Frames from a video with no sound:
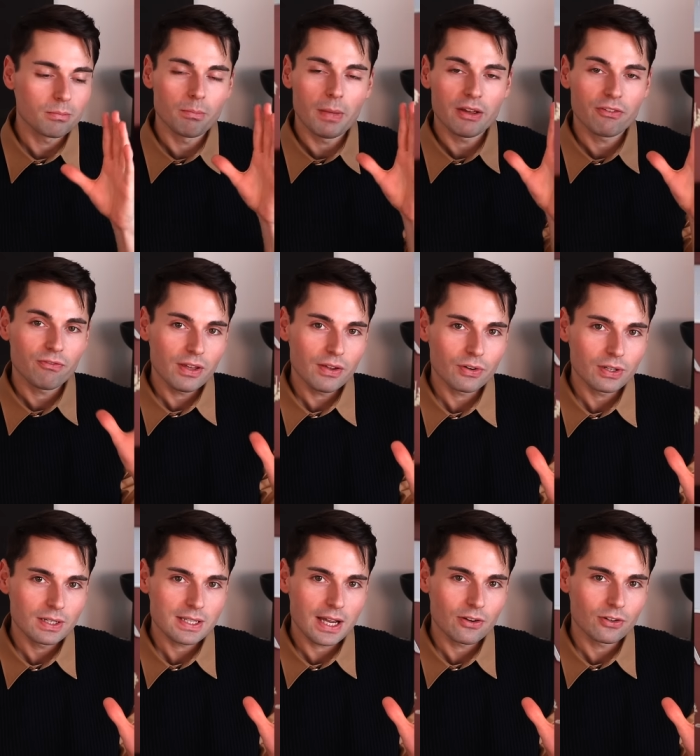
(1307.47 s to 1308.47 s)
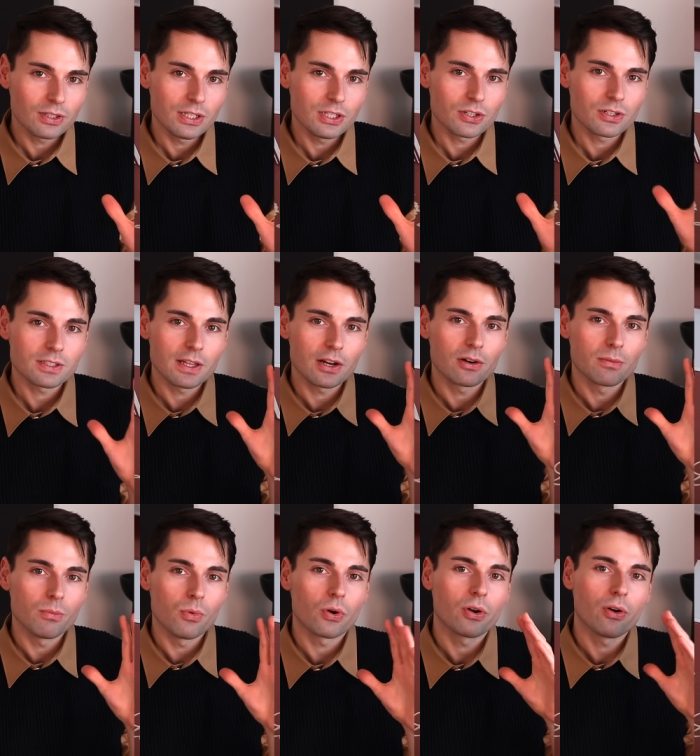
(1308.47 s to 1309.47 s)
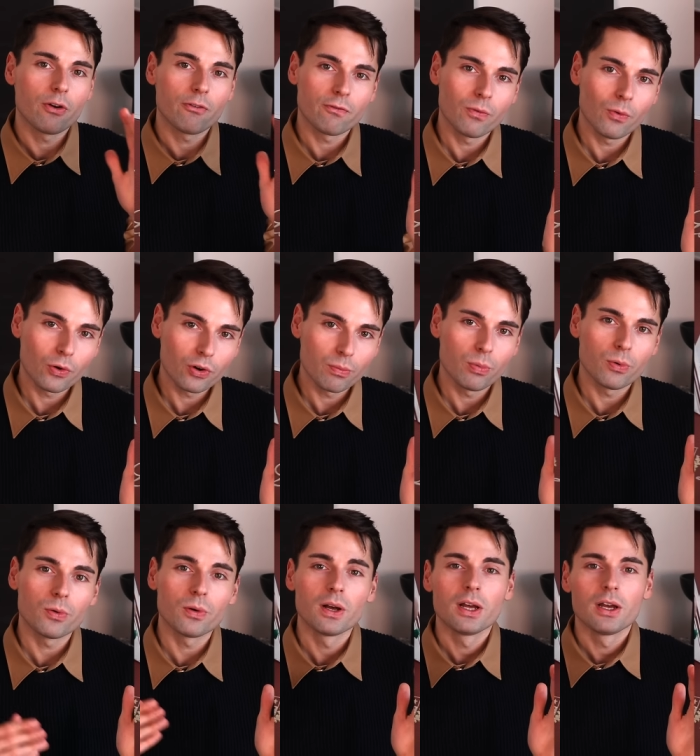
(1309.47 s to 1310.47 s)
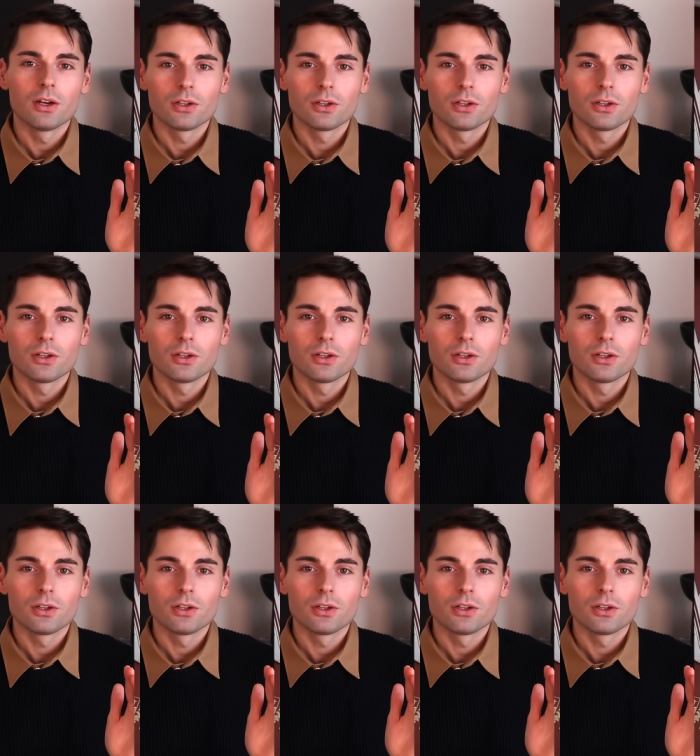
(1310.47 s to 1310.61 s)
my favorite designer t-shirts that are more affordable